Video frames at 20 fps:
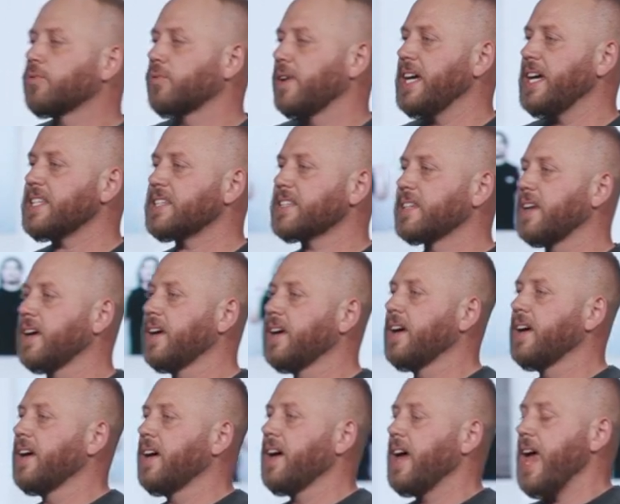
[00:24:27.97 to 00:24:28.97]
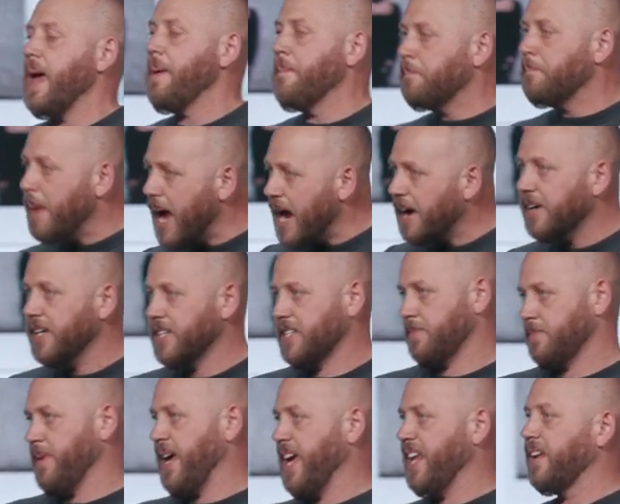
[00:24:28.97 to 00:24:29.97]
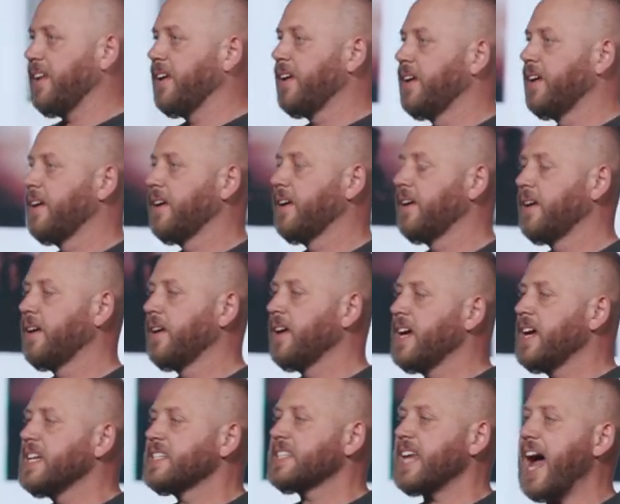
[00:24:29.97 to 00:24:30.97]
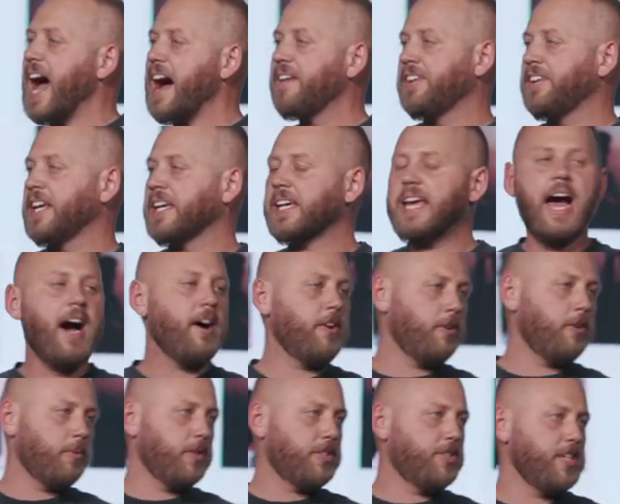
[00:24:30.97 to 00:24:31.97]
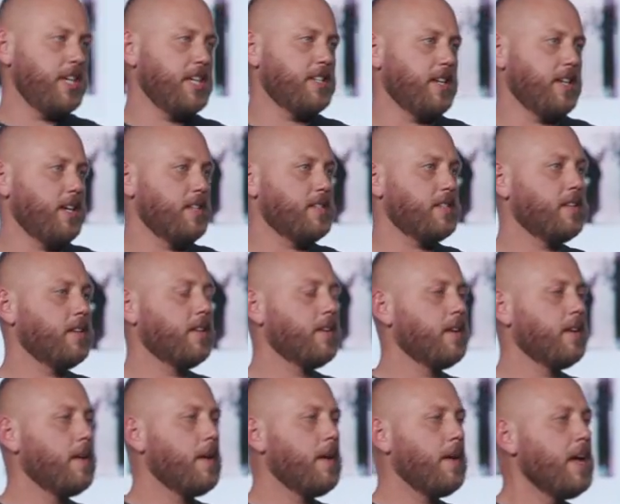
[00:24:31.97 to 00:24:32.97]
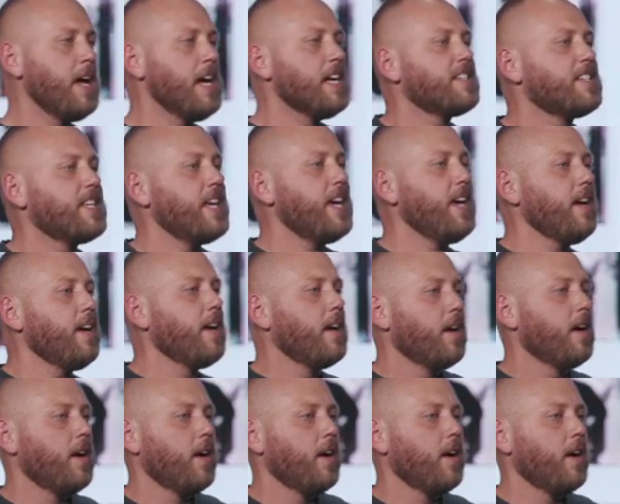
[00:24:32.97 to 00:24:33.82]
risk embarrassment to have an encounter with Jesus. See,